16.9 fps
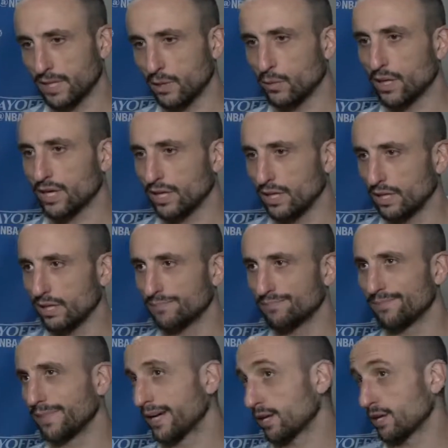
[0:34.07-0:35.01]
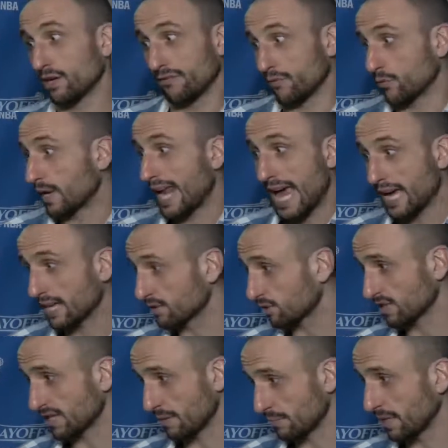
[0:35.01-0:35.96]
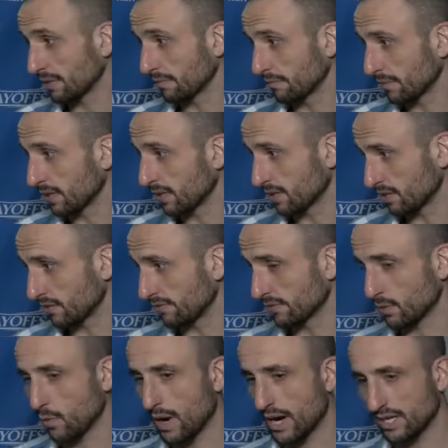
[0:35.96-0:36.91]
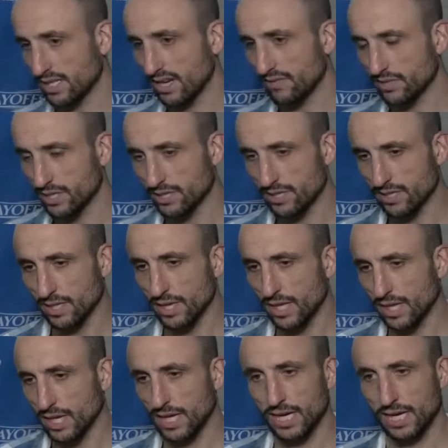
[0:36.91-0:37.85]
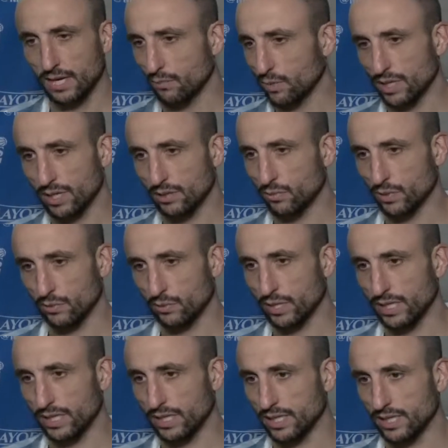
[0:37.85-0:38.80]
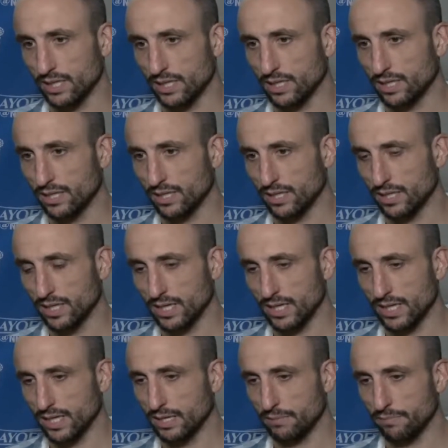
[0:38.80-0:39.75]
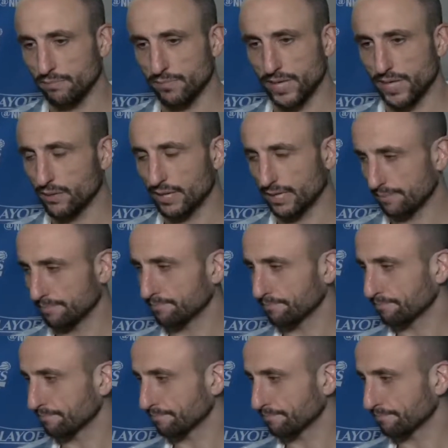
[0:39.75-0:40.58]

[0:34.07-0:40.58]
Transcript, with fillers: they were a little, I don't know if relaxed or something, because of Kawhi's absence. Mm-hmm. And we, we really uh, played great.